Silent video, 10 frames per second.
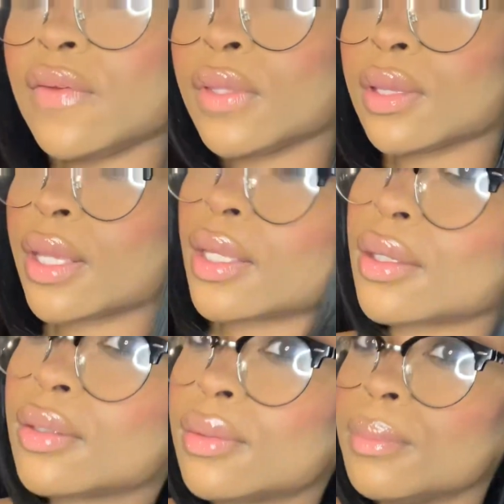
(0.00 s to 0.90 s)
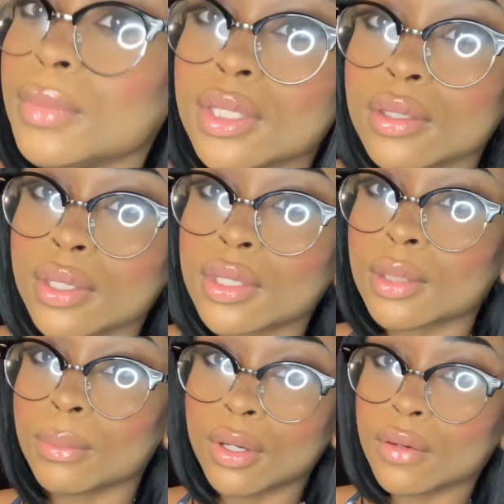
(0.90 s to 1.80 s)
even, like, me looking in
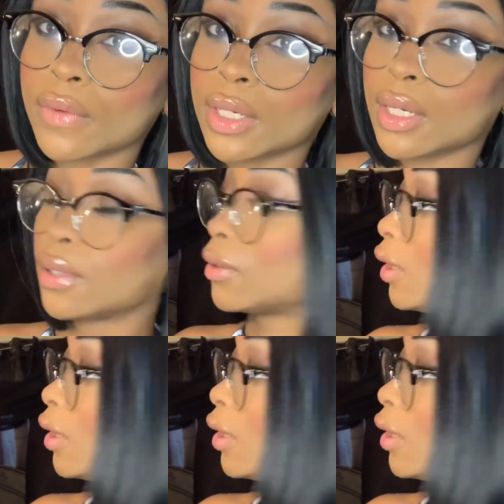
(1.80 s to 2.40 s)
the mirror right now.